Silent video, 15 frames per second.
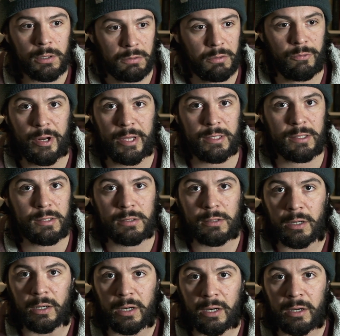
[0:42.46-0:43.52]
great
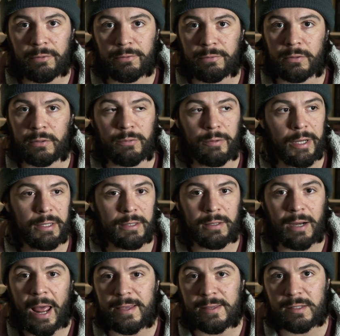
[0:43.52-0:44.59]
stuff, great
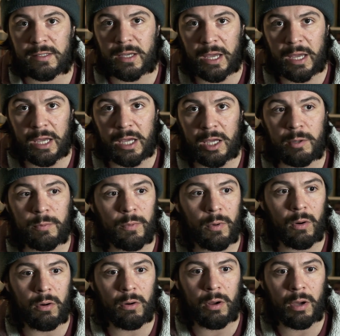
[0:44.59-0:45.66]
landscape
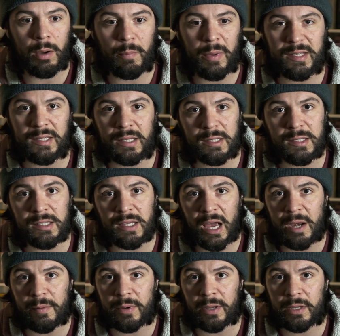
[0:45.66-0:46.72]
or amazing
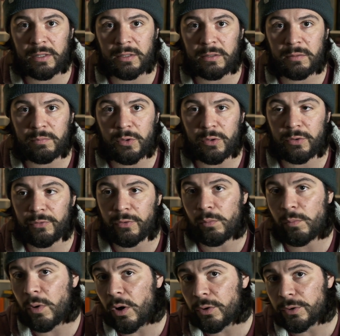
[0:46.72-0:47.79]
assignment, beautiful
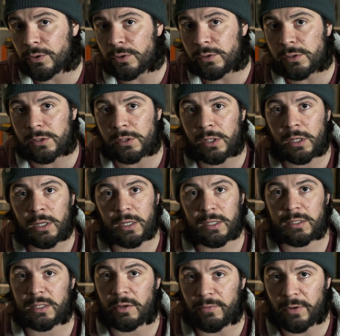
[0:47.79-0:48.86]
models
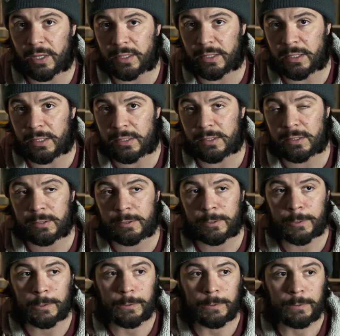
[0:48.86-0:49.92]
and stuff like this.
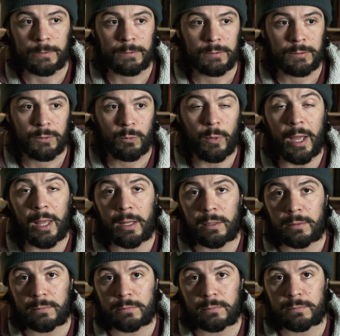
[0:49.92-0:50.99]

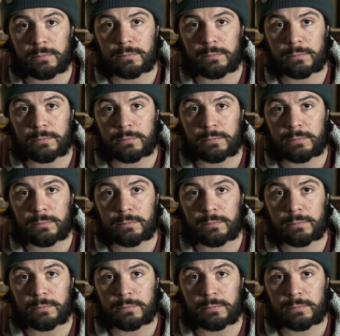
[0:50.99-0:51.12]
Well,